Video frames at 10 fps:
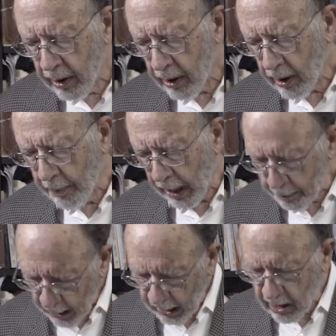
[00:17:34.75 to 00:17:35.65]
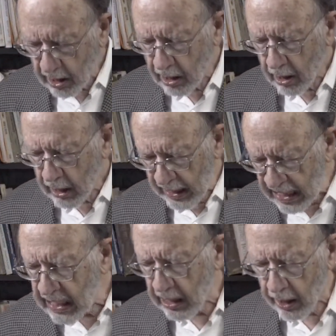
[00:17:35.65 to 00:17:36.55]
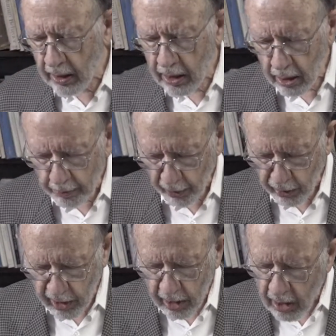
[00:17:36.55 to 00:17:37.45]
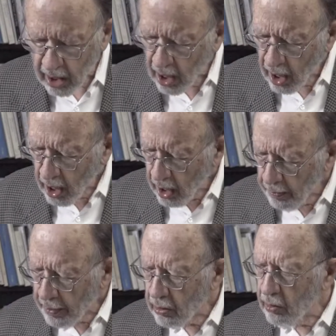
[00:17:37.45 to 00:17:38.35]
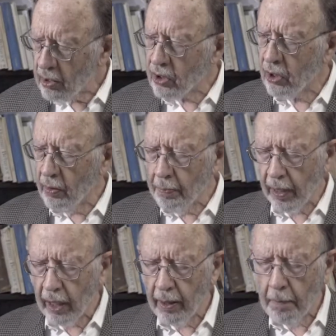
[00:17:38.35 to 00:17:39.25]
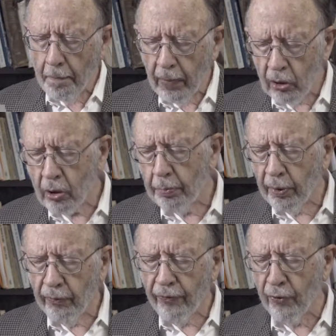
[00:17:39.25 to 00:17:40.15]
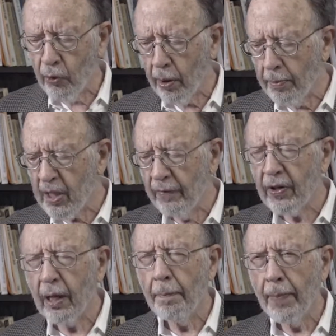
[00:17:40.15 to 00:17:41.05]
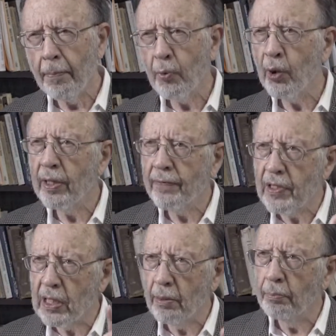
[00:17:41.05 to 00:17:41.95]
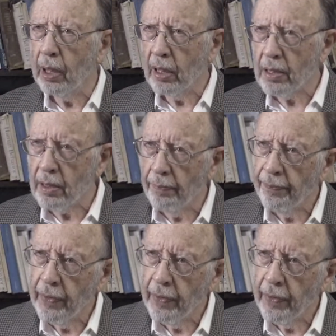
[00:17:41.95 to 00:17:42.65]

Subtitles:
about past incidents and persons, but also by multiple forms of commemorative symbolism.